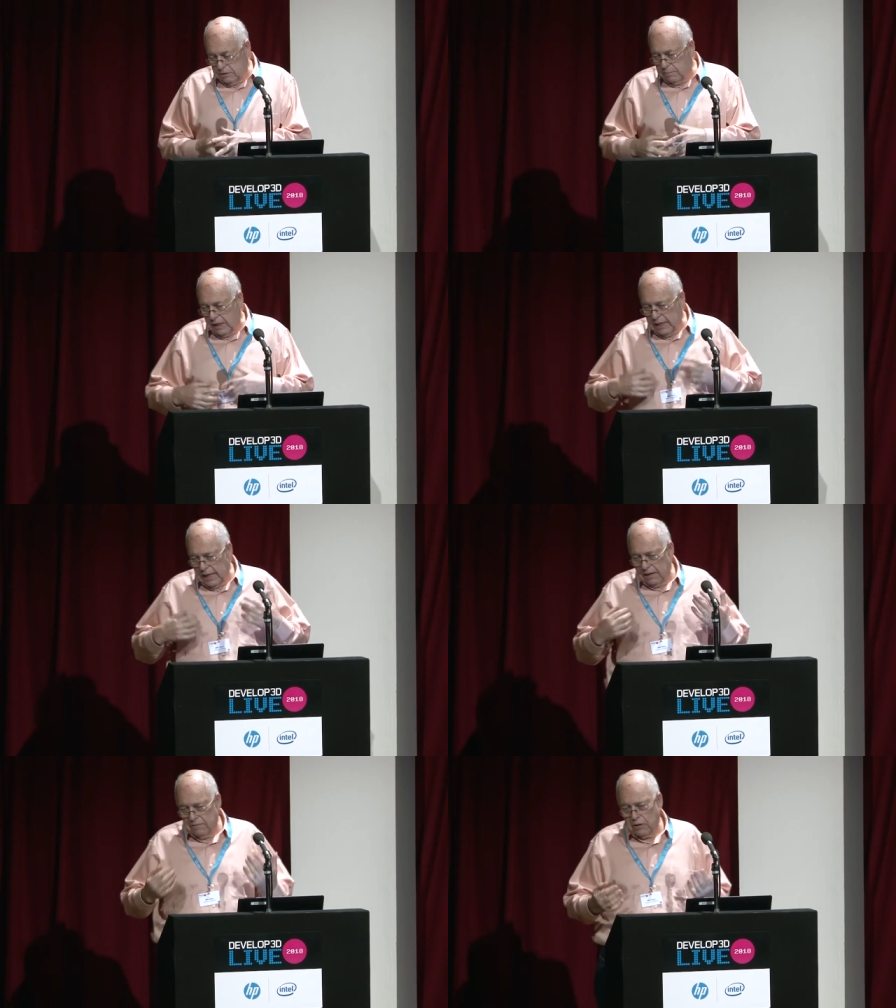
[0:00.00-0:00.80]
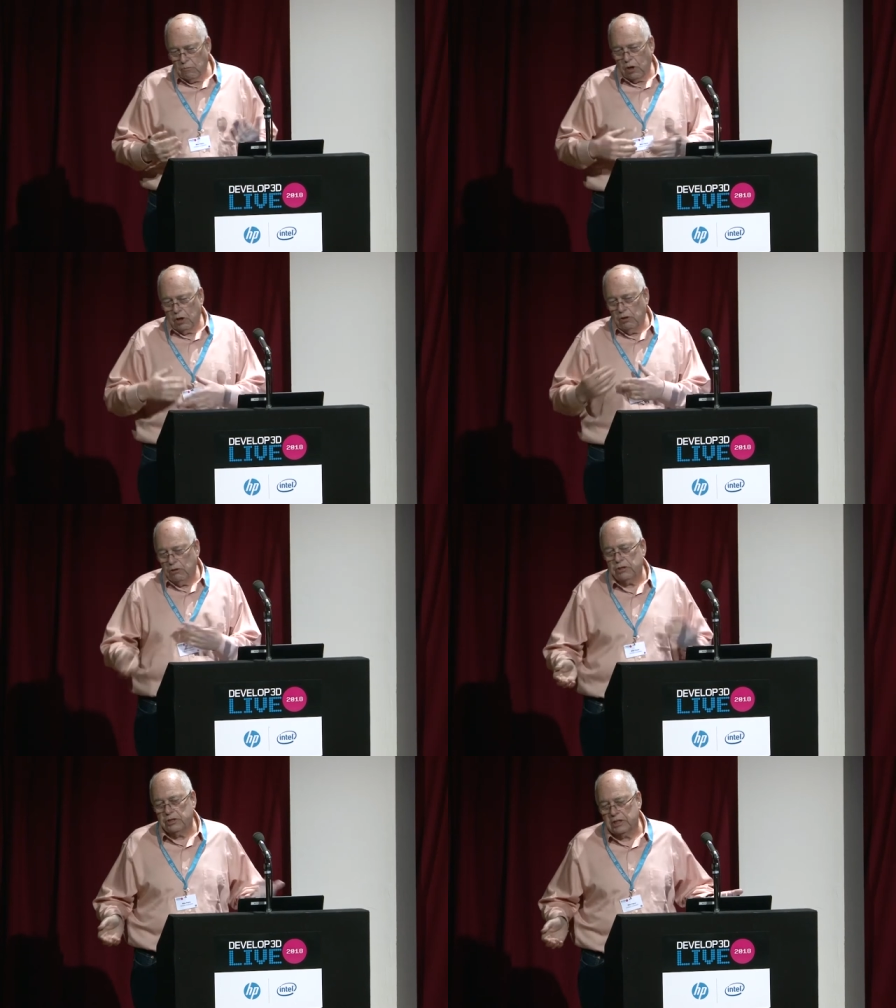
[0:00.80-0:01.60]
by having what
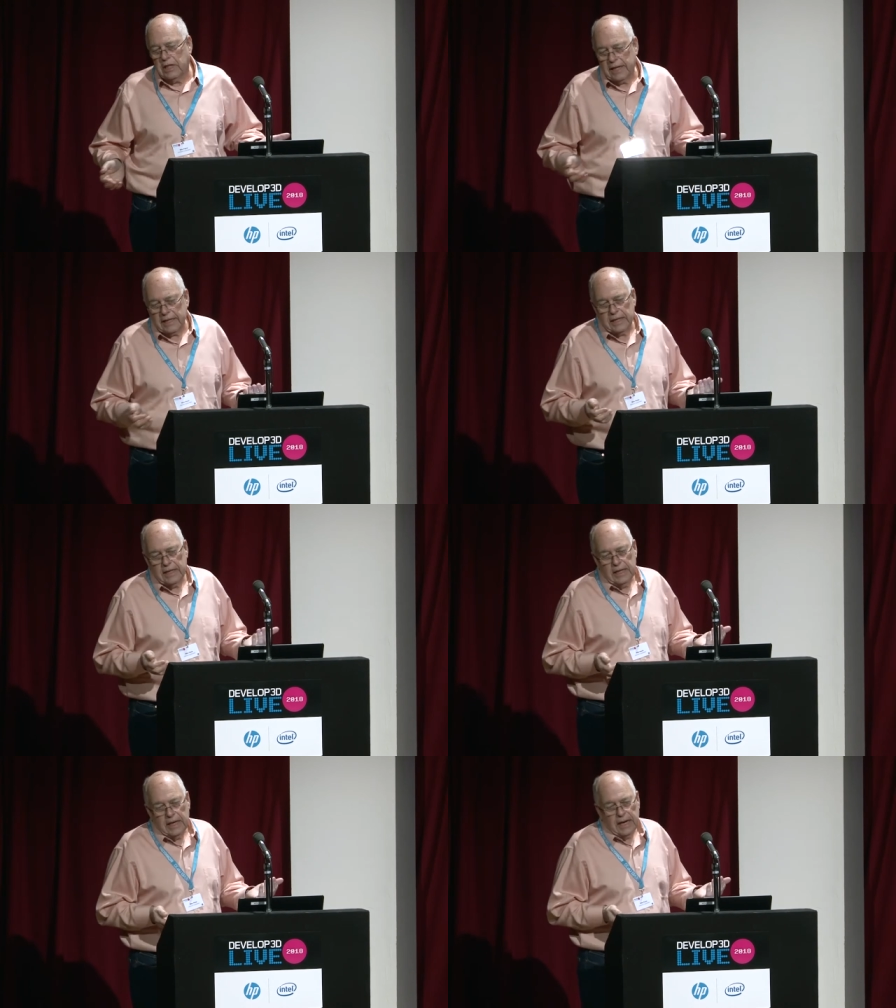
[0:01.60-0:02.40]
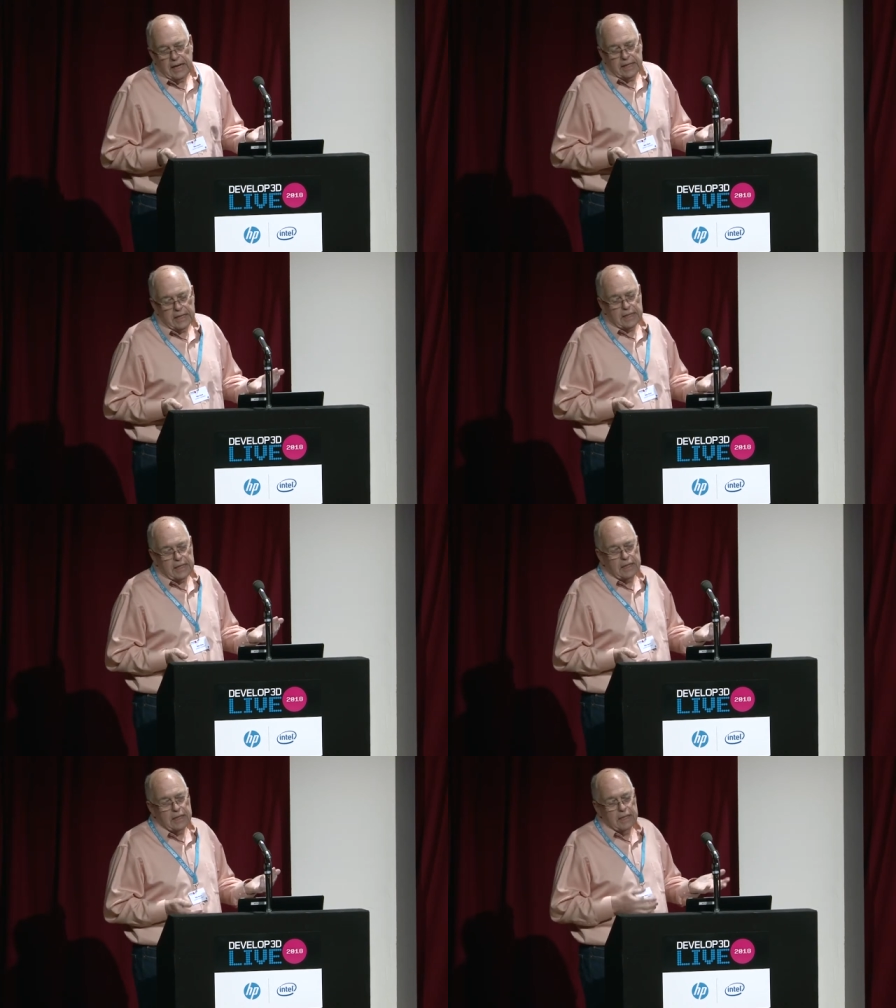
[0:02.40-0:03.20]
looks like a